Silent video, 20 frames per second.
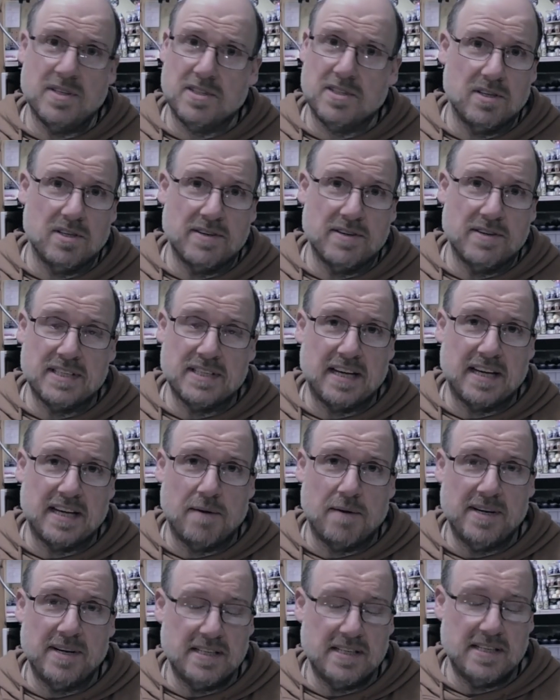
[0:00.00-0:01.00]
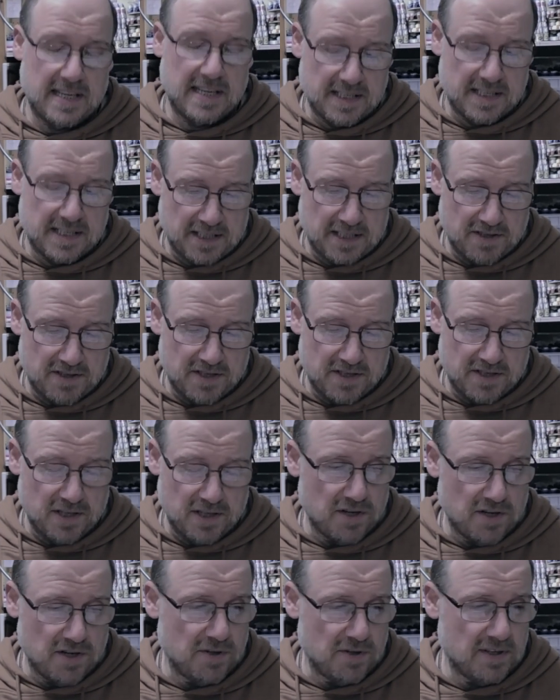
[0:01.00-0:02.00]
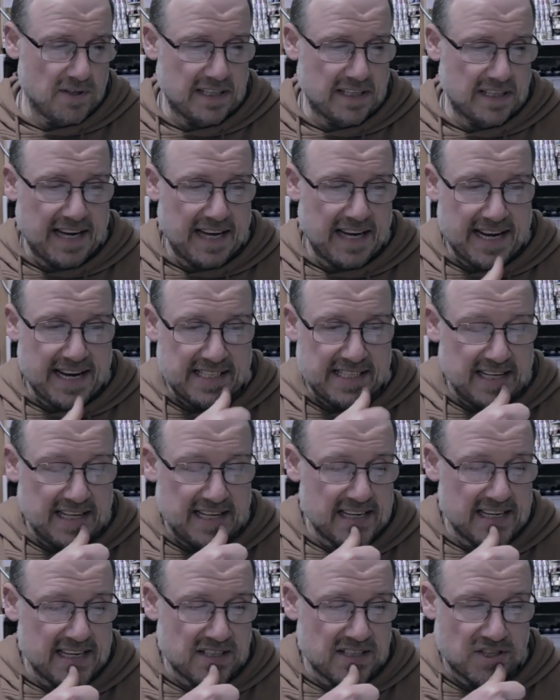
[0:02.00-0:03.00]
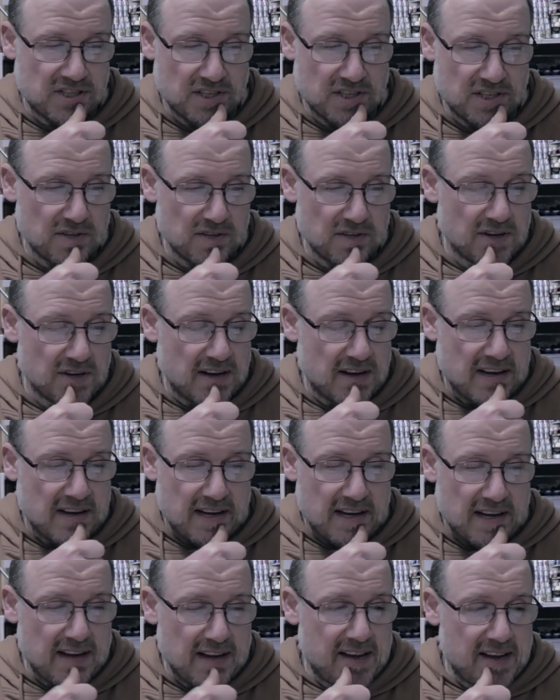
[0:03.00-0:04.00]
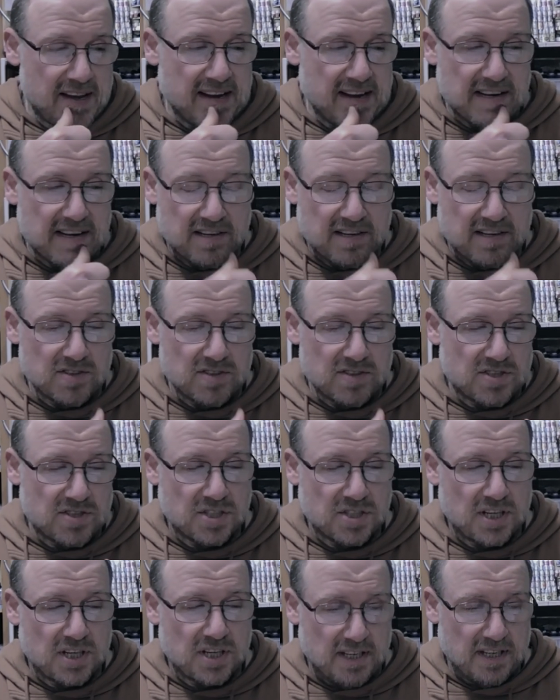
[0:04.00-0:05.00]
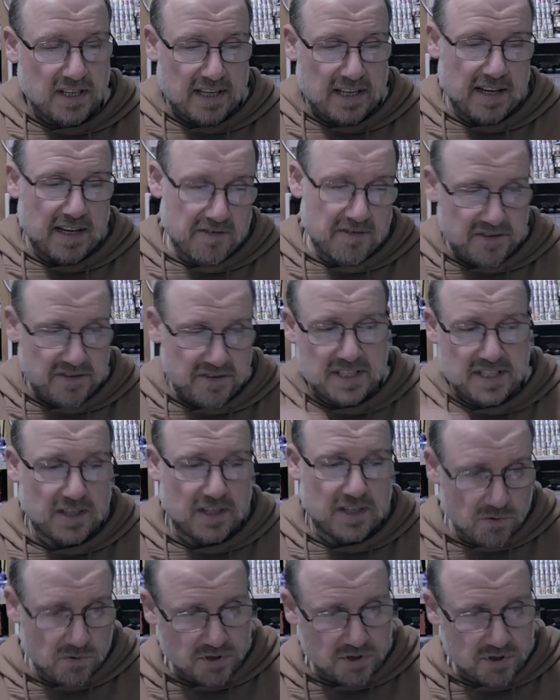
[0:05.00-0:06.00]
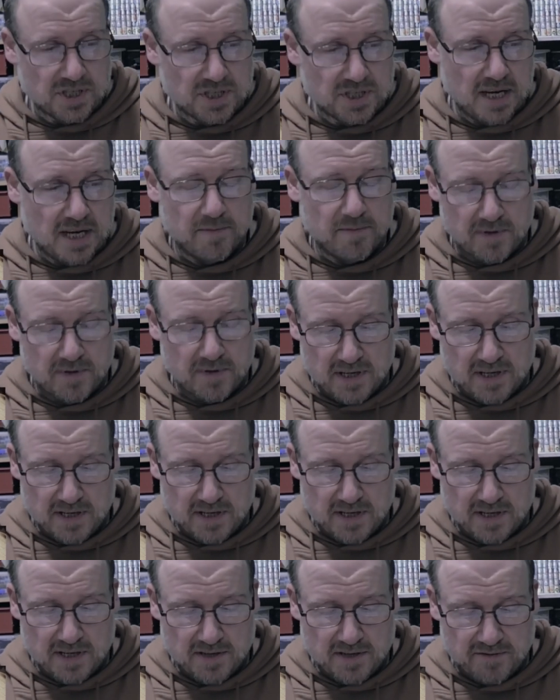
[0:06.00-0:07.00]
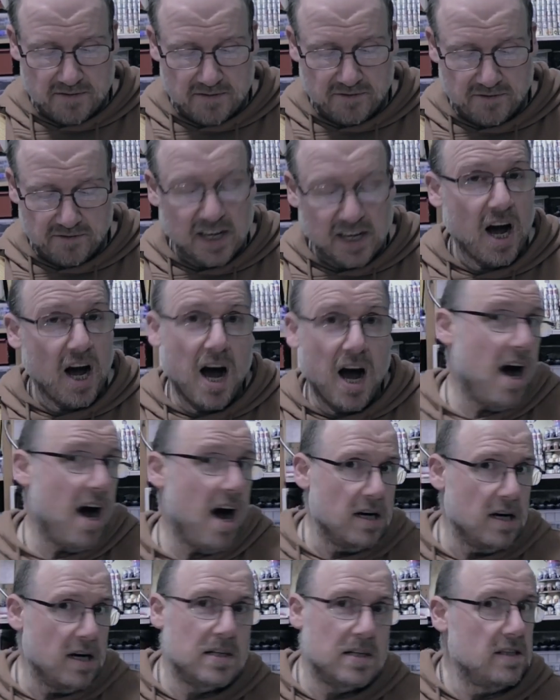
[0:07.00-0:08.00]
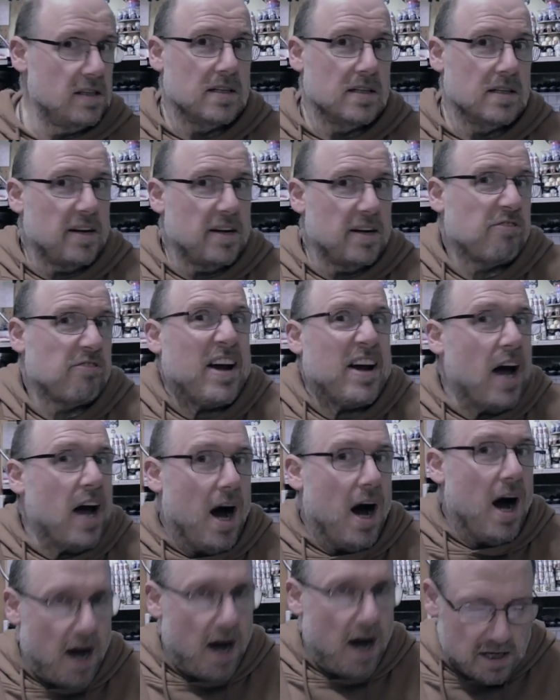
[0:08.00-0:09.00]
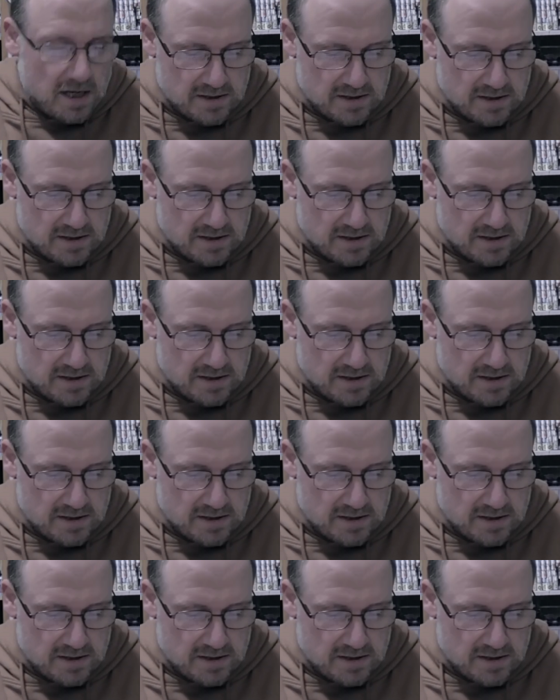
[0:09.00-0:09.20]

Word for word: that Tulu isn't coming, and so Tulu gets into a uh, a physical skirm a fracas, a fracas